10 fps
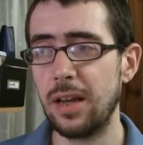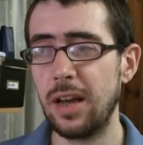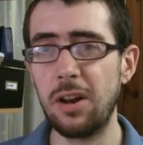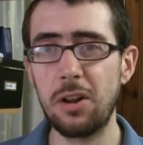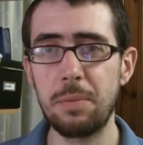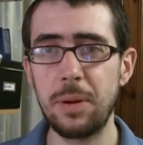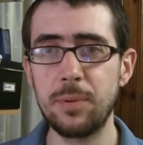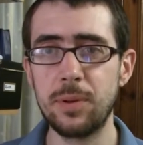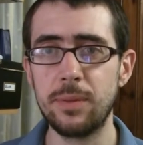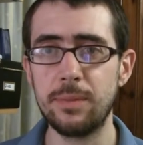a lot of
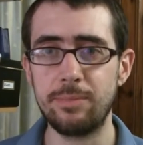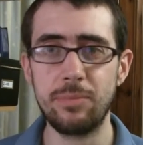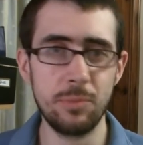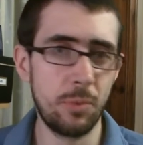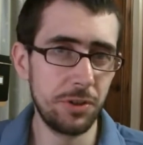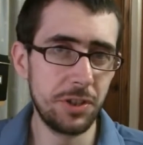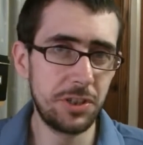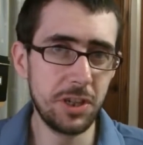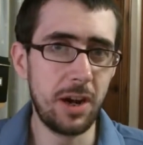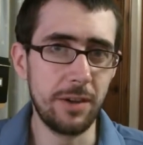people want a
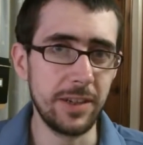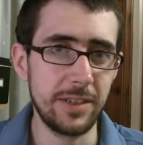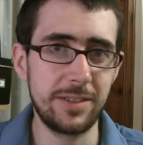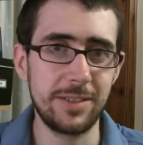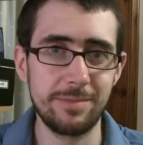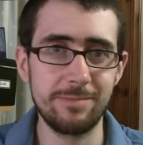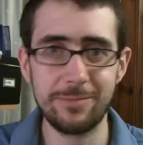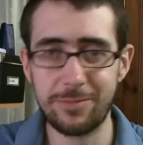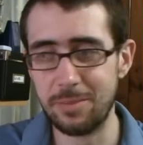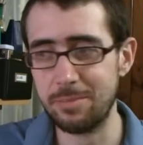Jarvis
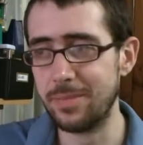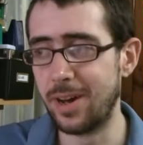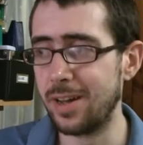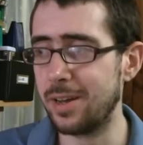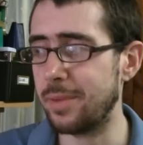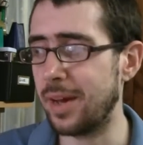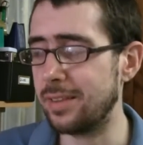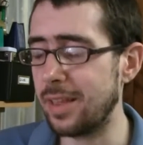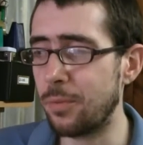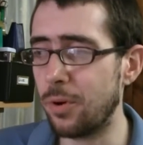from Iron
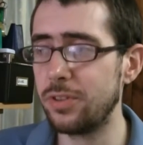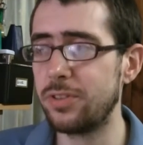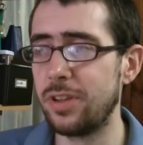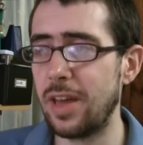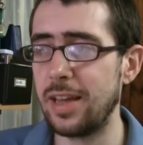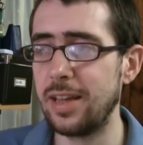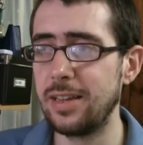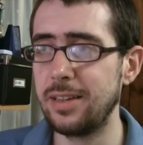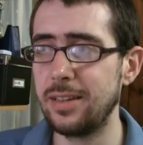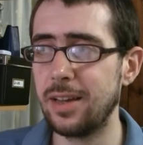Man. They want
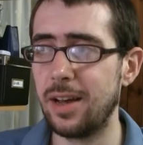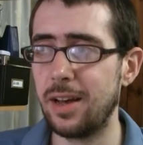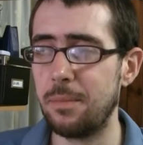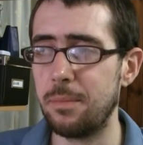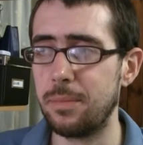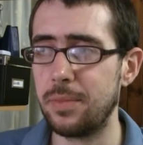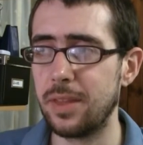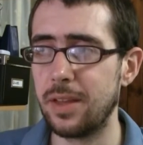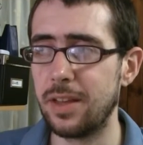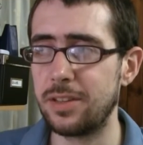a
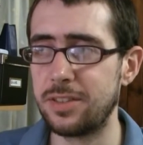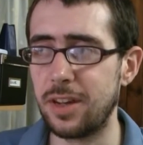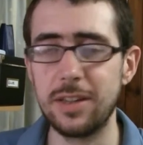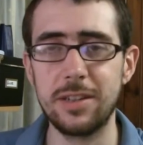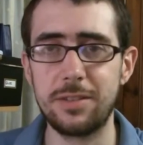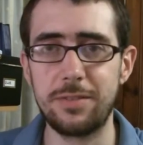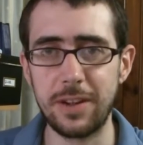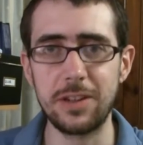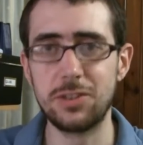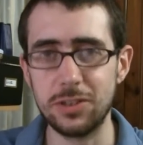science
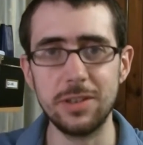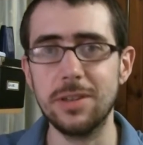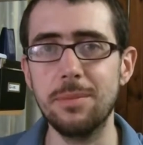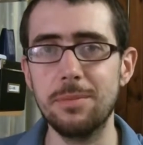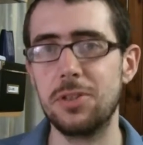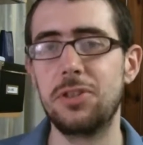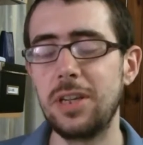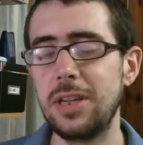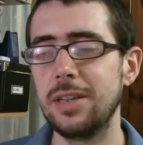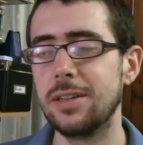fiction
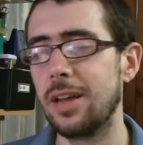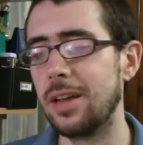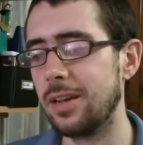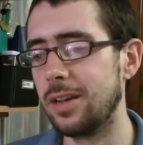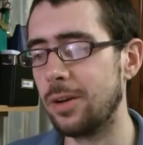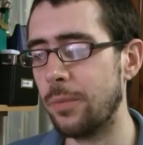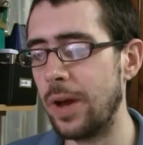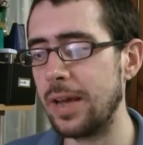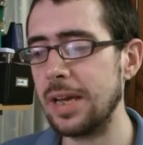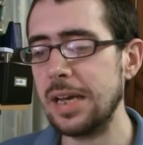machine in a
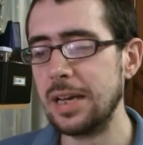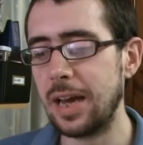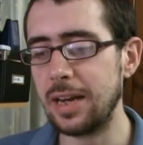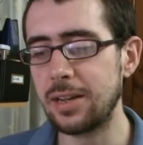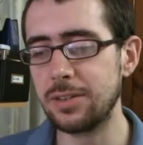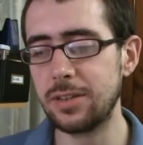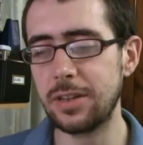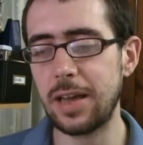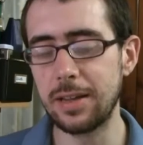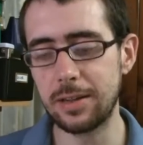way, and
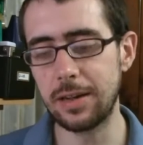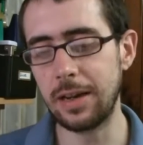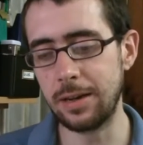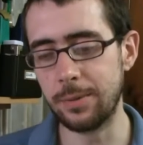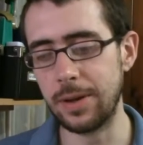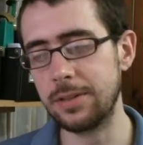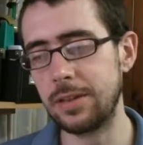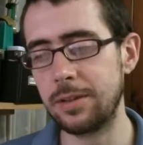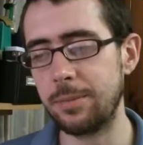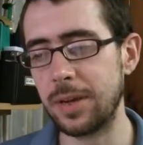that in a way
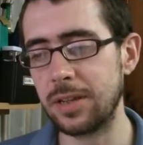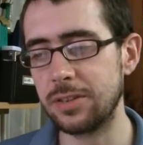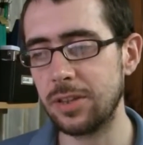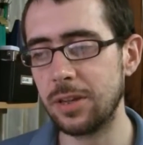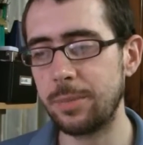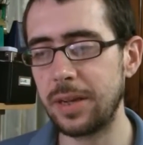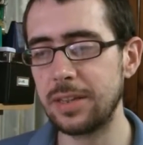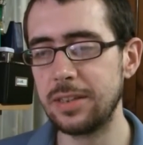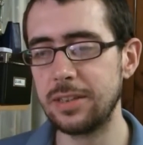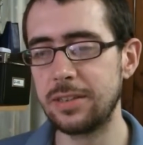is a bit concerning,
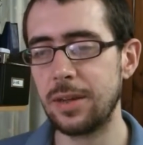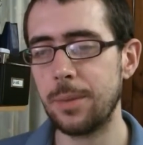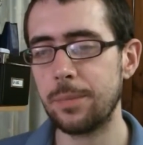because it's